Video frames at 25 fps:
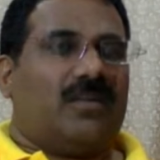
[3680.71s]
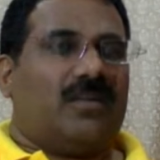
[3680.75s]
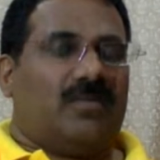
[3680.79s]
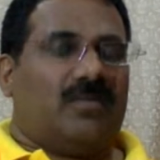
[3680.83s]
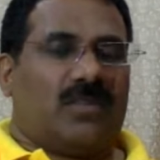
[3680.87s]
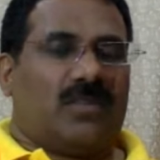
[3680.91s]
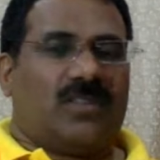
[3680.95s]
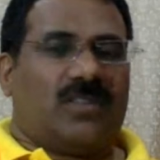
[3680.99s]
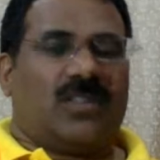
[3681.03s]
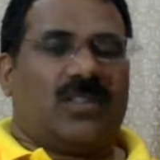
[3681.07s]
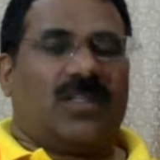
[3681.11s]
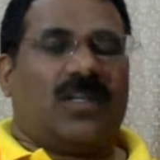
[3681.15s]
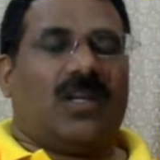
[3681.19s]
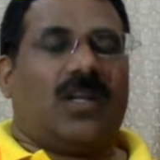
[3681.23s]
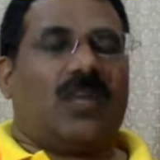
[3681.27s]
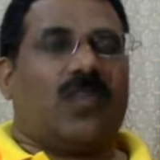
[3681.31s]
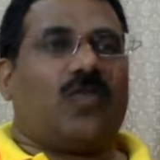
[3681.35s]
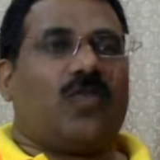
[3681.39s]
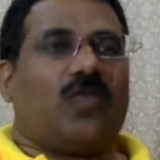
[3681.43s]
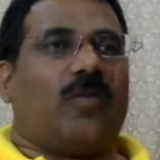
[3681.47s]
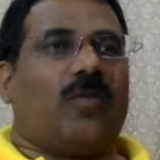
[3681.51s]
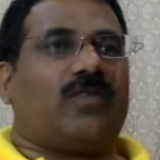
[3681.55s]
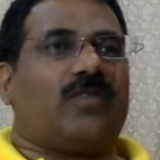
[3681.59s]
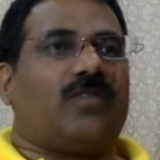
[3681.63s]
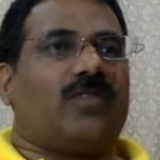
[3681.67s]
because in a
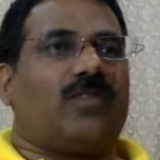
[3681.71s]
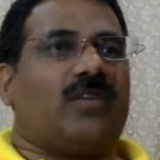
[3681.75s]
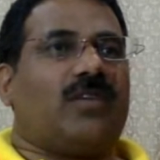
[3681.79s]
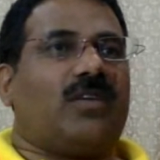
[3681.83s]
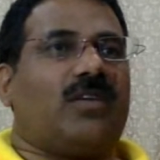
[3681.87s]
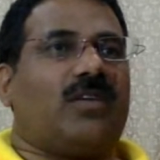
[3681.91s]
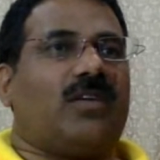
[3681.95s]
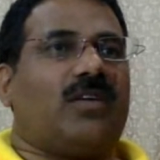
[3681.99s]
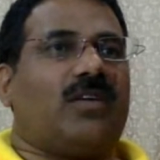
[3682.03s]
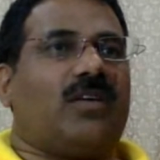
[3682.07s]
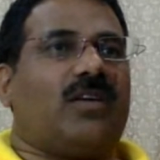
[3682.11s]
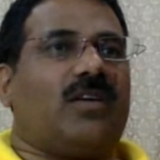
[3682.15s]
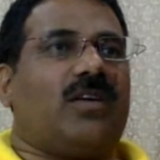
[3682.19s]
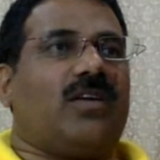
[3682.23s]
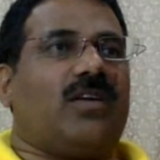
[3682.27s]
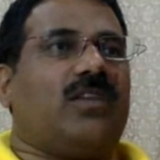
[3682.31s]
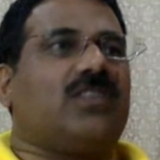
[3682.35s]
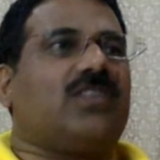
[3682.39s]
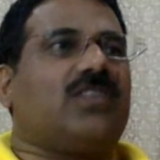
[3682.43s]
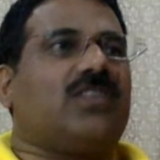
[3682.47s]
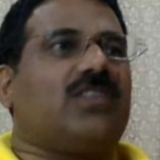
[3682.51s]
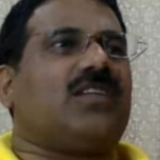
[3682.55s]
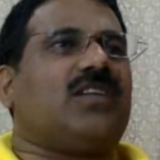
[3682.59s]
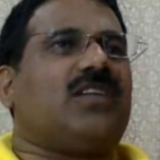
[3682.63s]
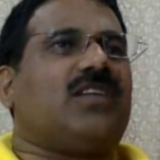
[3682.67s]
dormitory
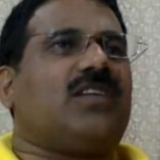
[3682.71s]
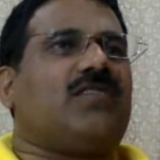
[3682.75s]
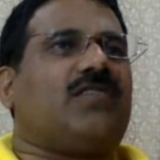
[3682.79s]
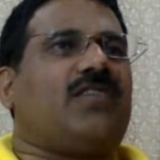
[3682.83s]
easily